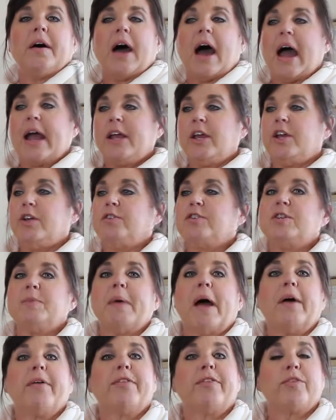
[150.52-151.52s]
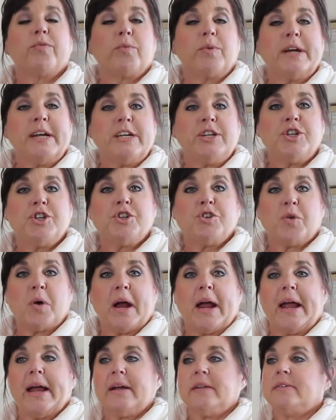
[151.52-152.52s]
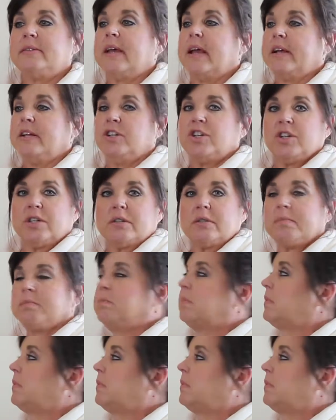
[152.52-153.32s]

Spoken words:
I used about 3 strands and just